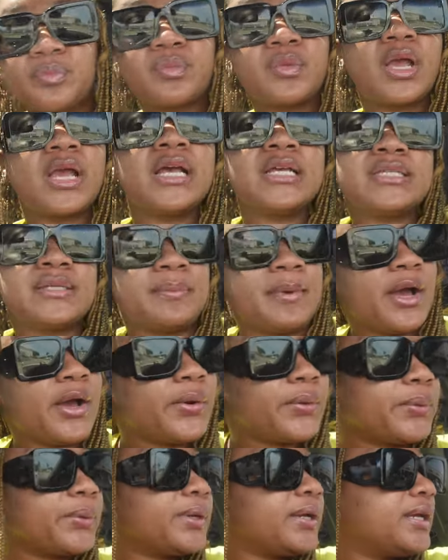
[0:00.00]
because I'm
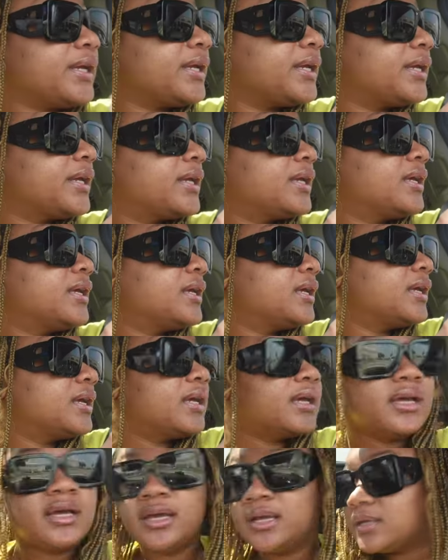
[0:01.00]
hungry.
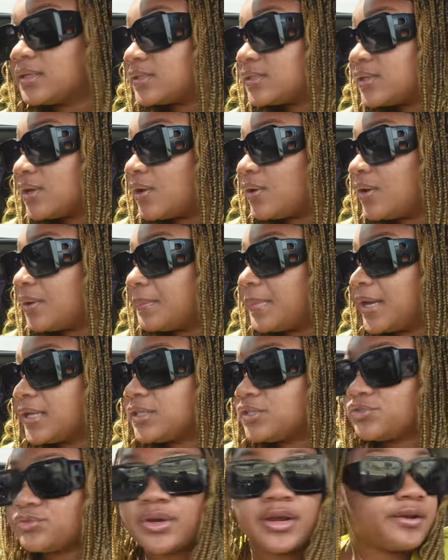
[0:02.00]
So I'm about
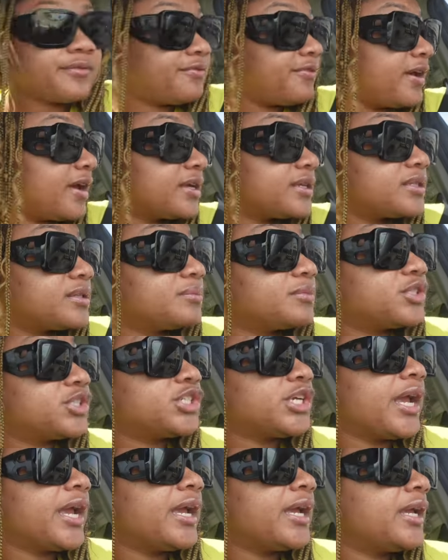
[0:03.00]
to try to find some
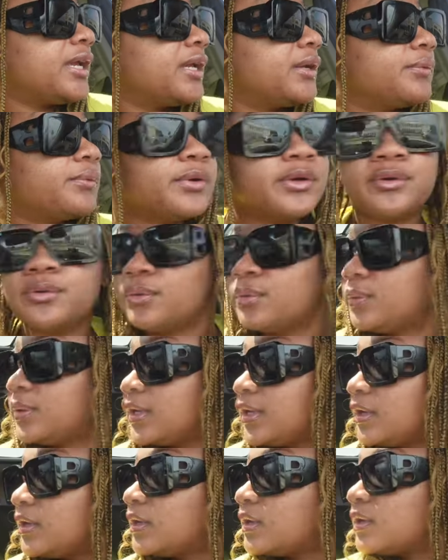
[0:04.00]
shade real
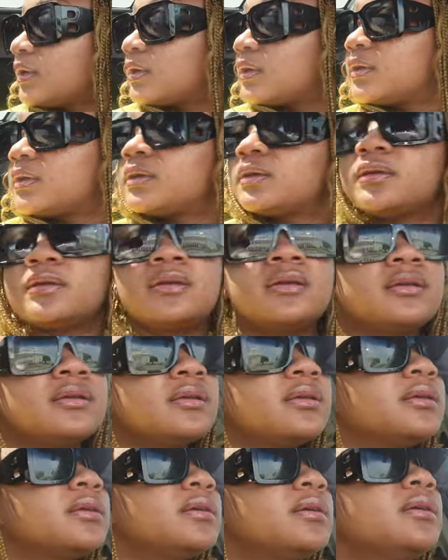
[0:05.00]
quick
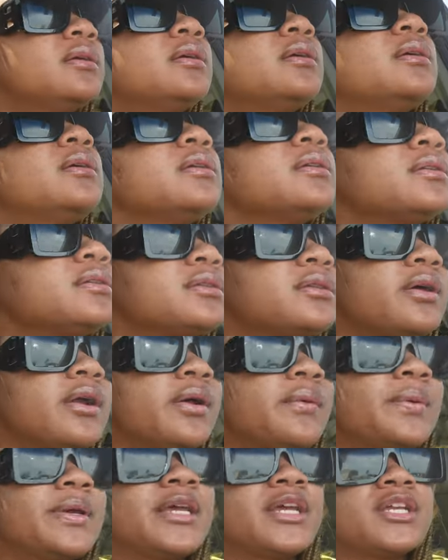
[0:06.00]
so
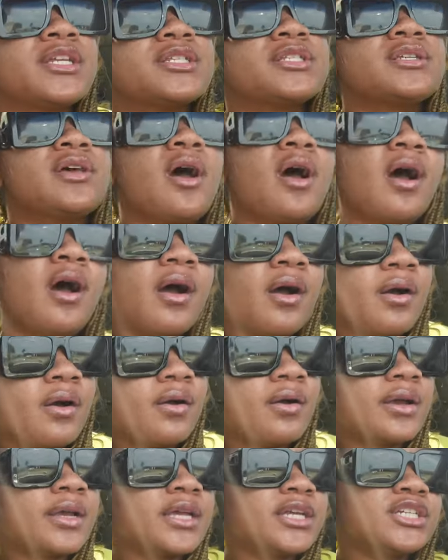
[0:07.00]
that we can
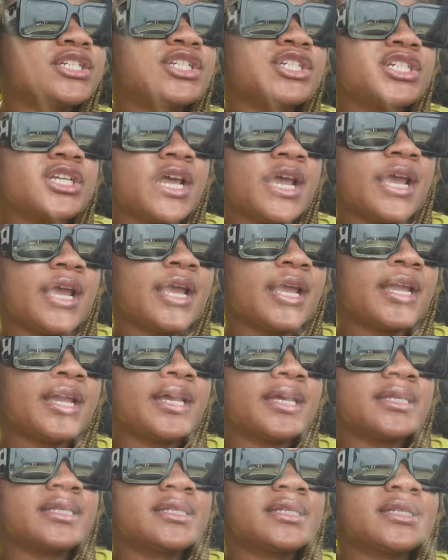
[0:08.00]
talk and
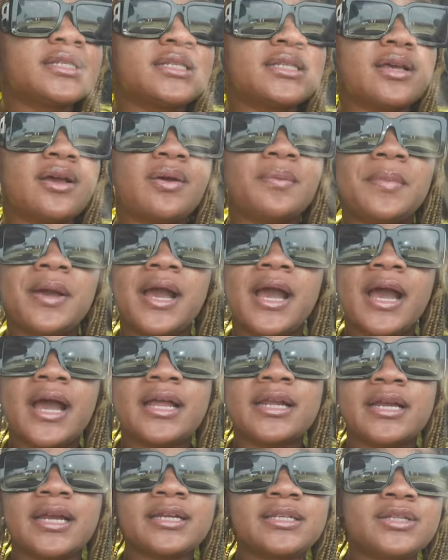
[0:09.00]
chat. Oh my
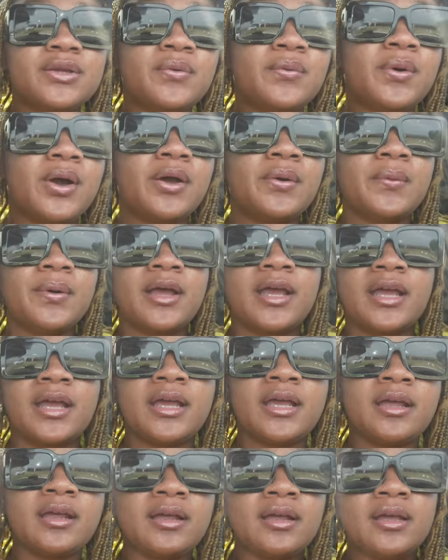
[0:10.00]
God, that's a one
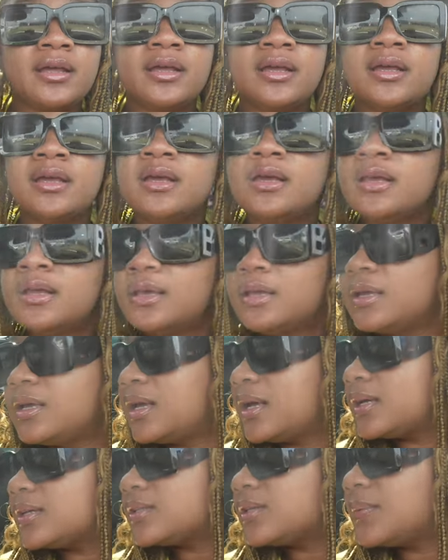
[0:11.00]
way.
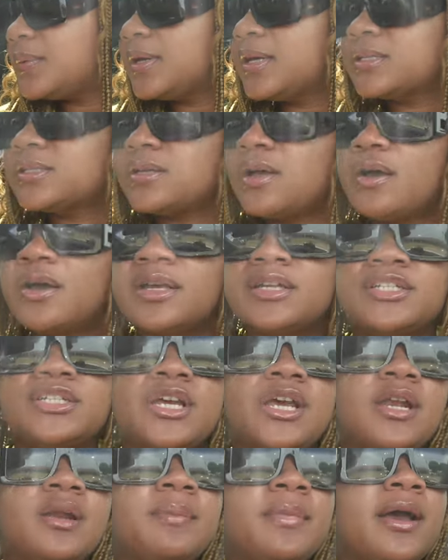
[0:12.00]
Yeah, so we can talk and
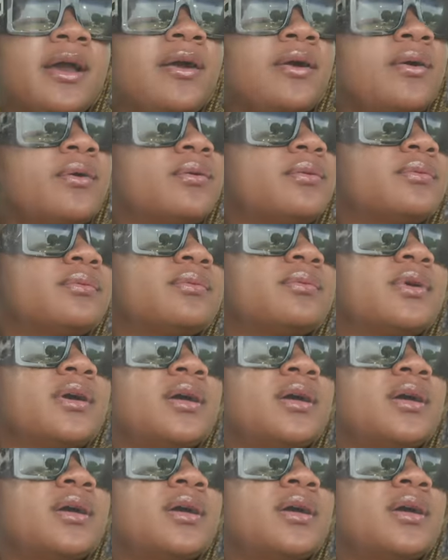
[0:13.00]
chat about